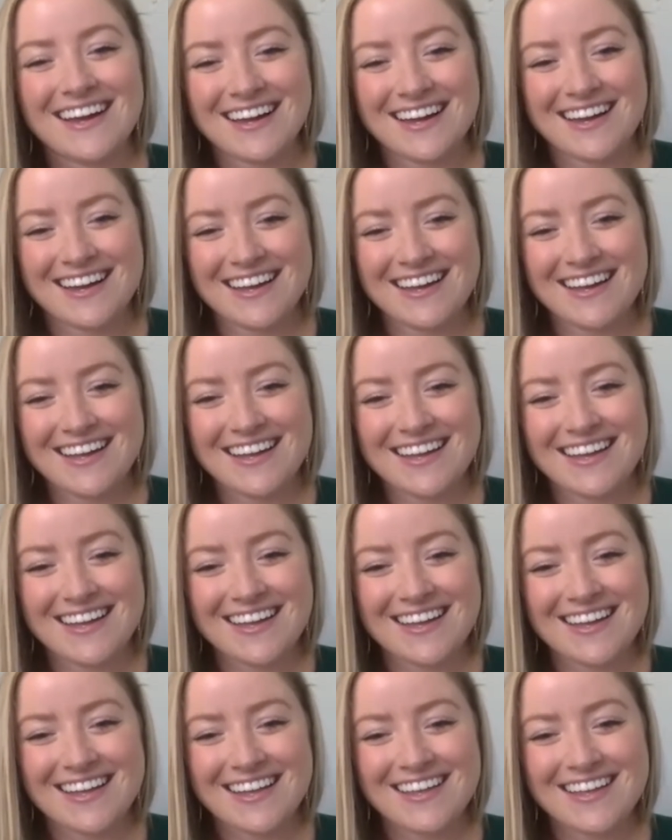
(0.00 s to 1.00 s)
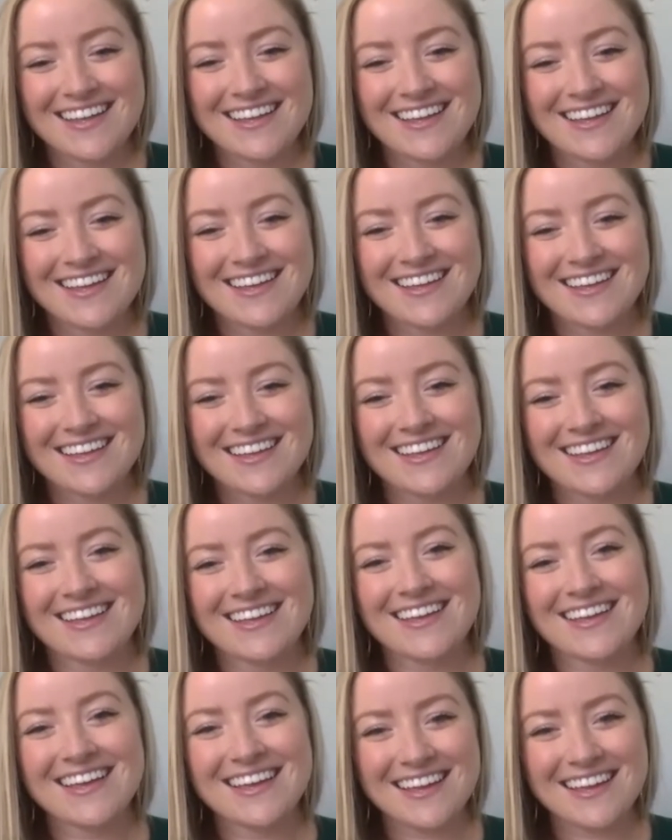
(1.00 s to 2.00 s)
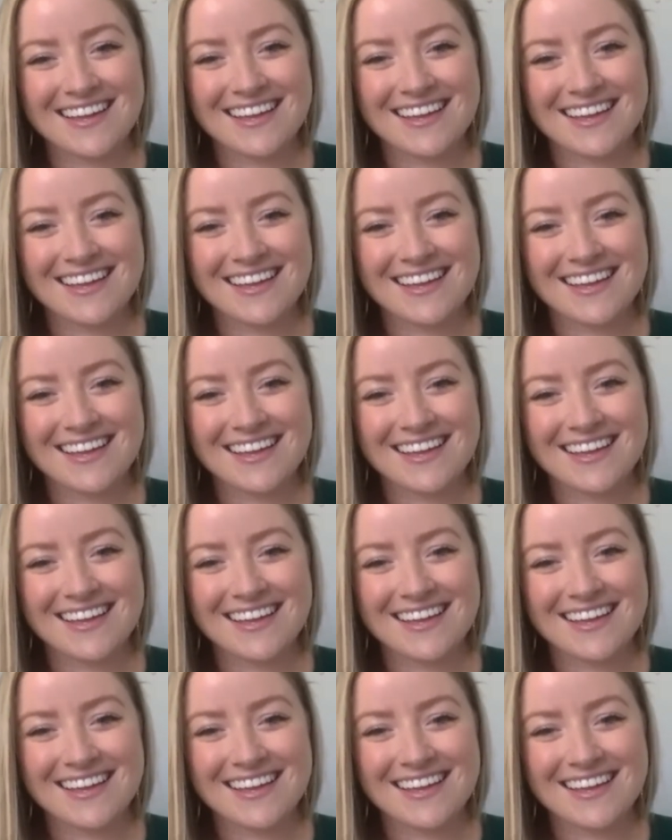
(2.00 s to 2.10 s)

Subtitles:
The person shown says nothing.